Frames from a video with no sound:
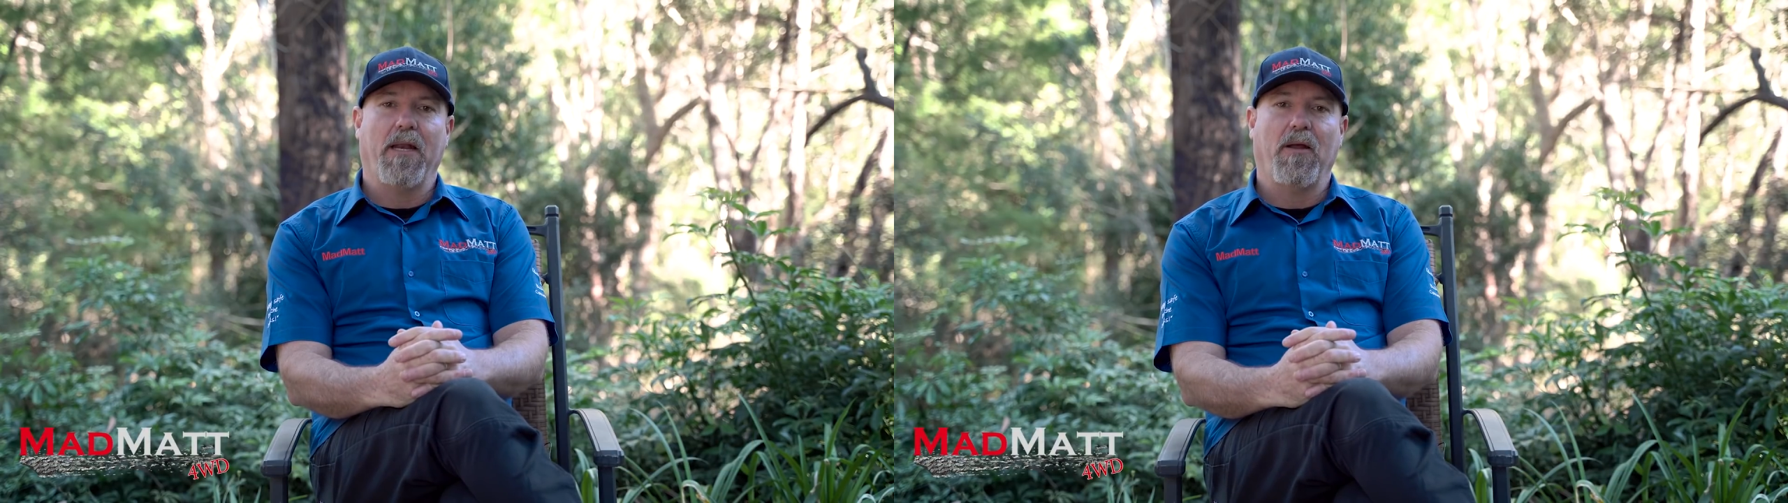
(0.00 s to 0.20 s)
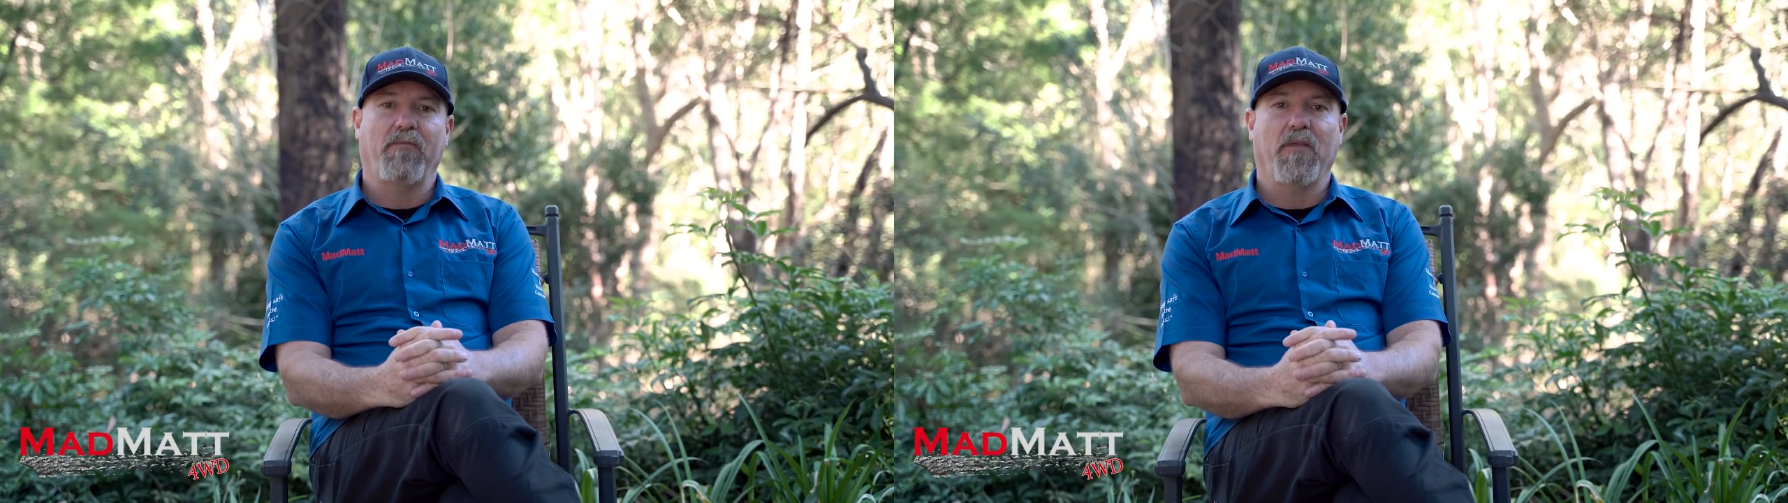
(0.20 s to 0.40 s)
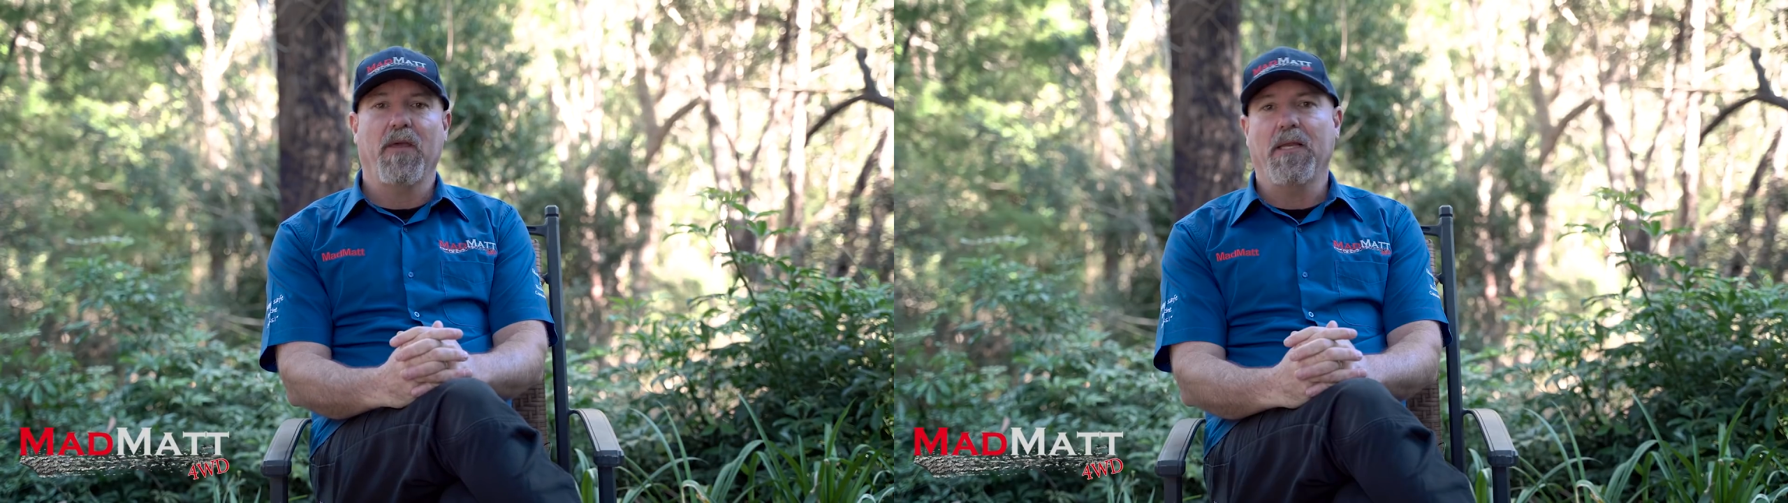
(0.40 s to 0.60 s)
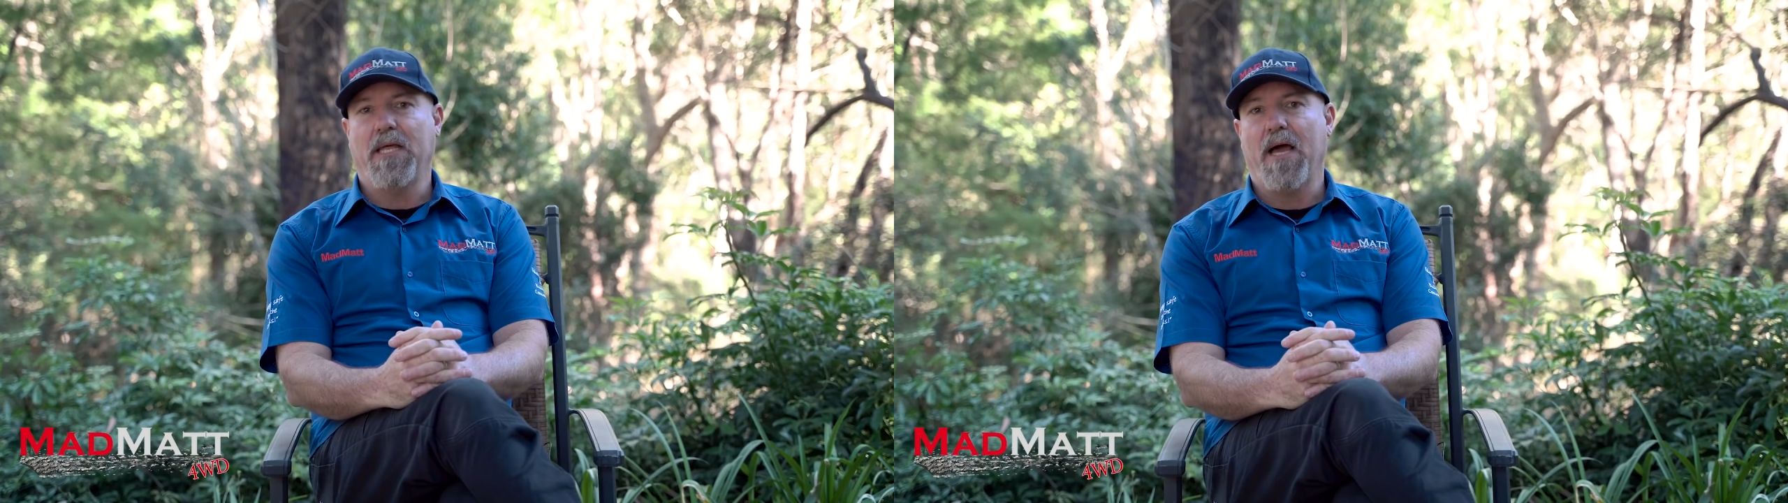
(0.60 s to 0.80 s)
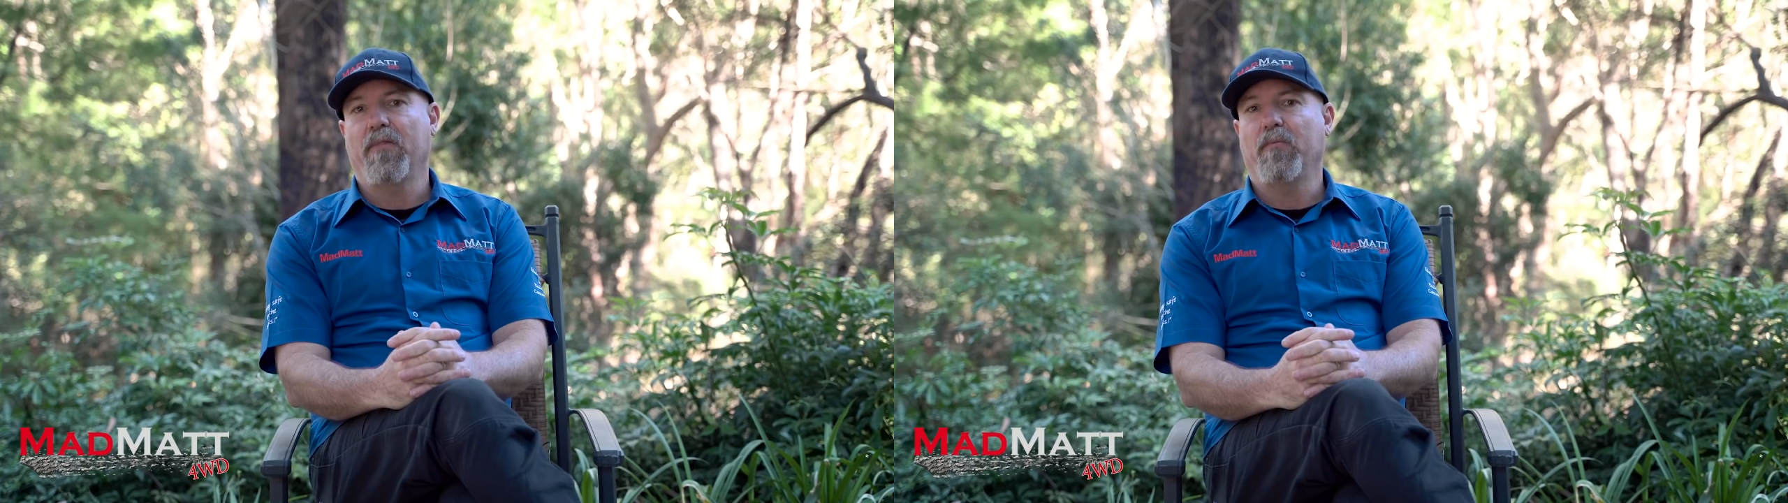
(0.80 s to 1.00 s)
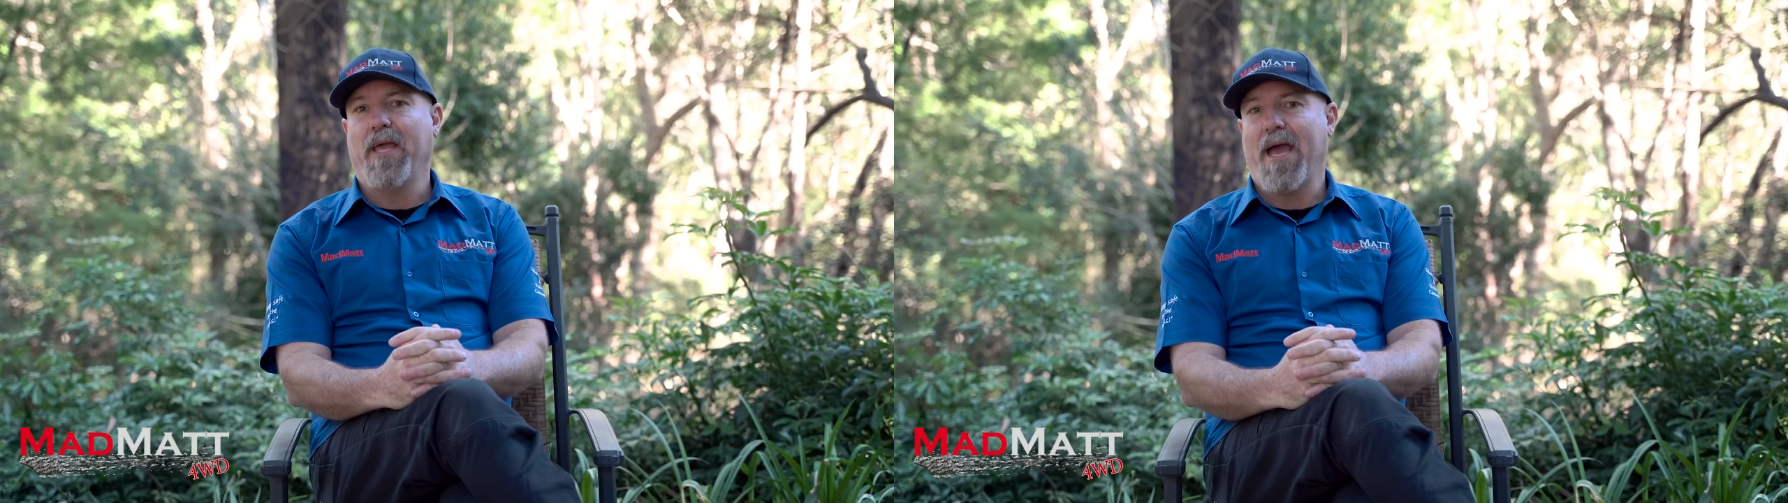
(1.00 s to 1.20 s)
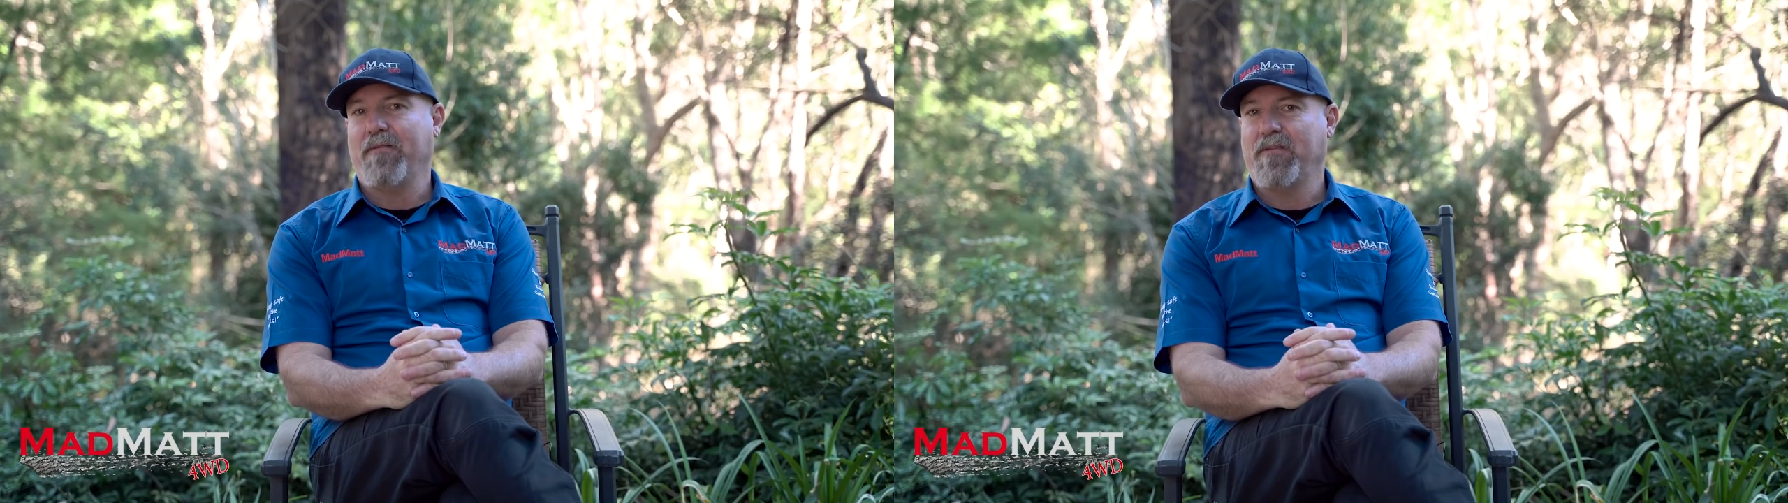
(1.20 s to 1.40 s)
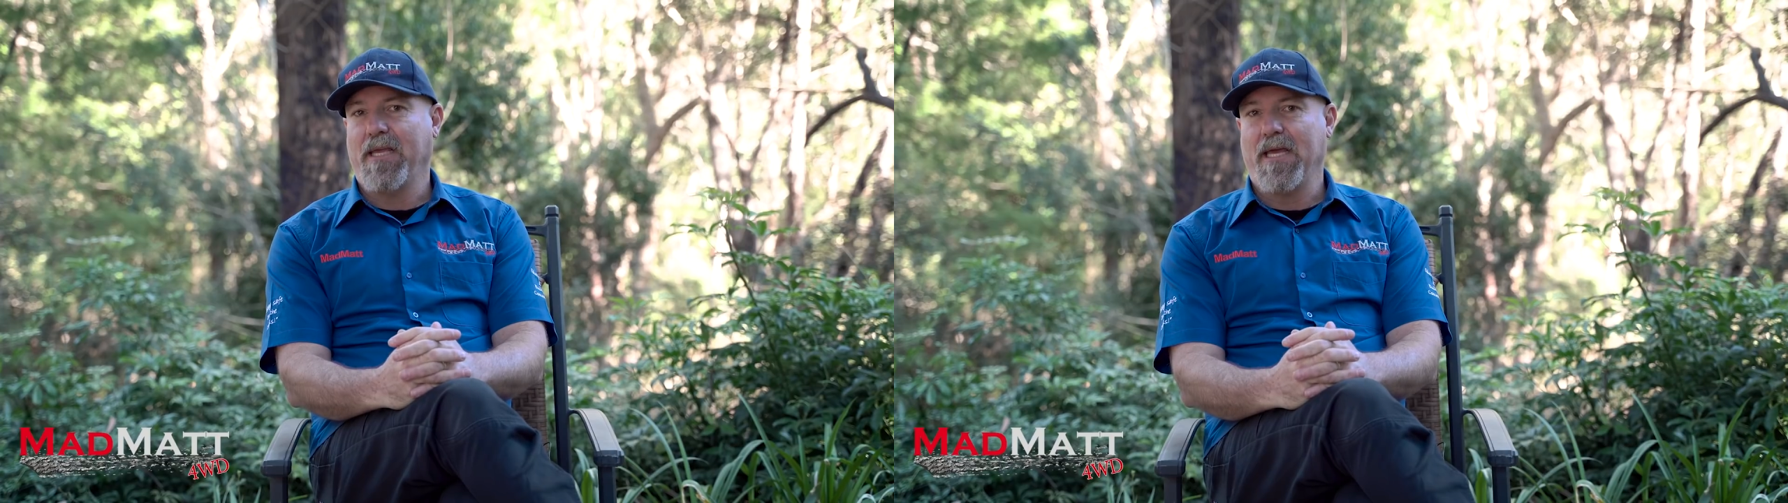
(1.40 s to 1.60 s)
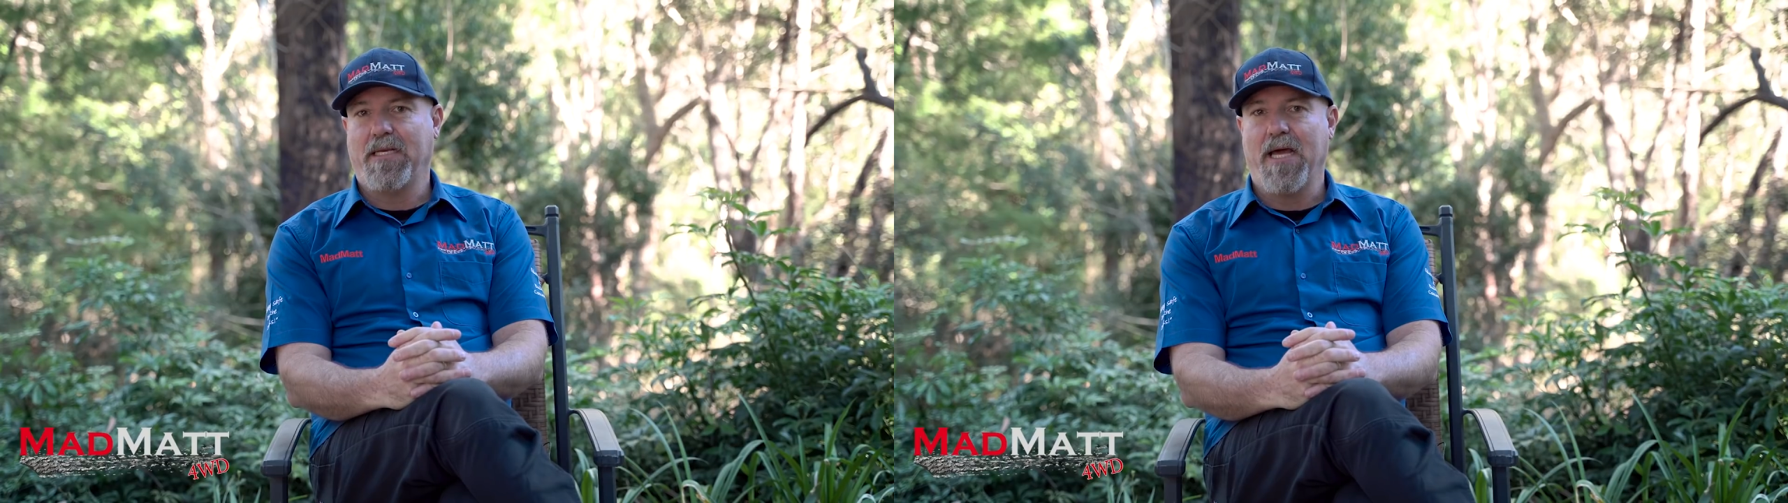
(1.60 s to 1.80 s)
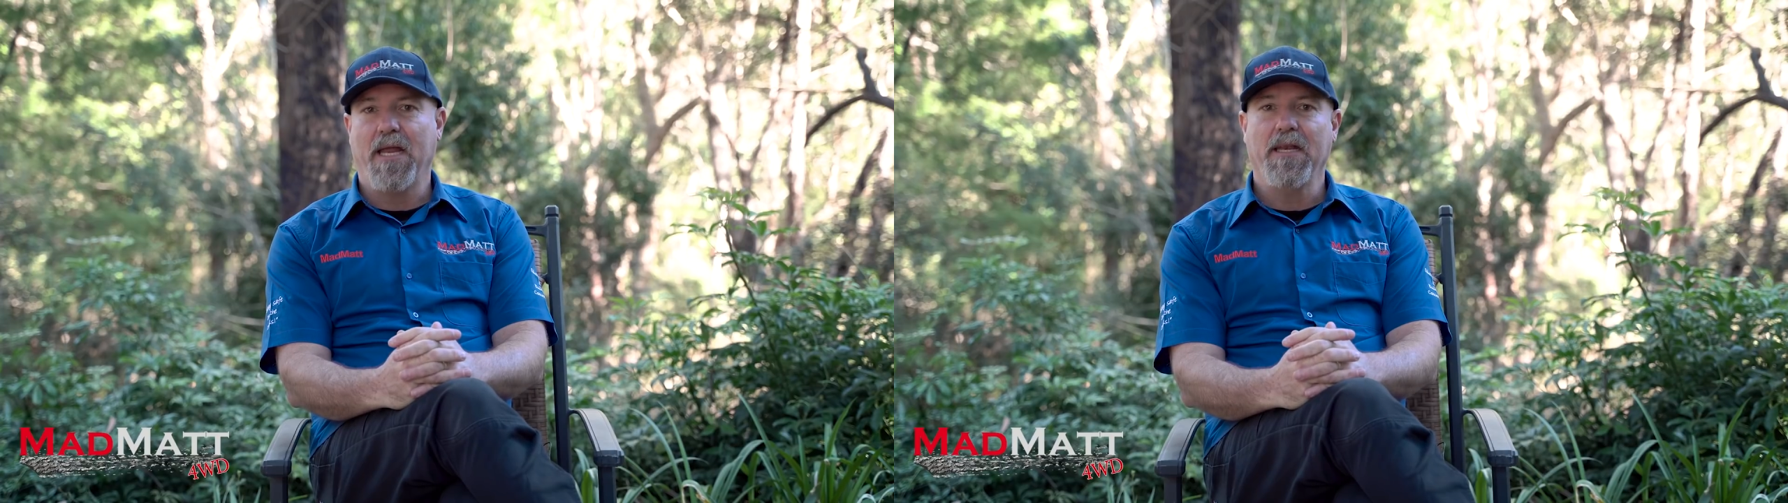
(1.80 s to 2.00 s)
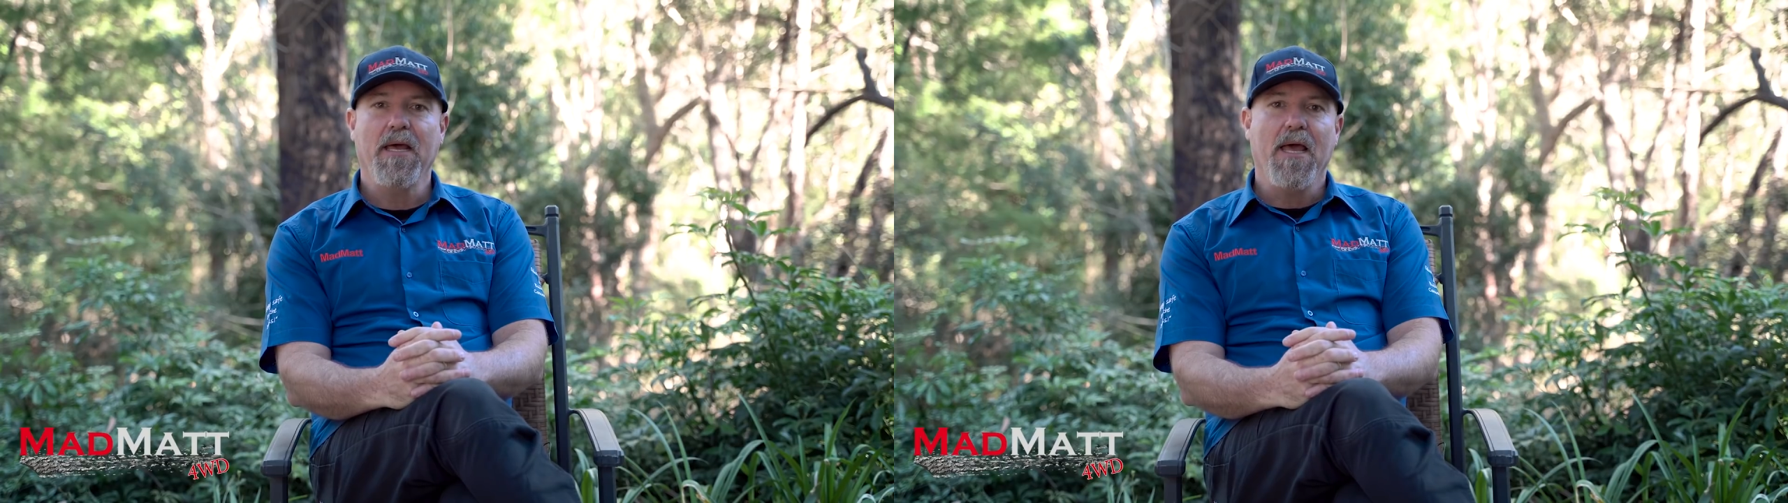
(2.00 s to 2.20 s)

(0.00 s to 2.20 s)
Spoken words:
everything done that we have to get done.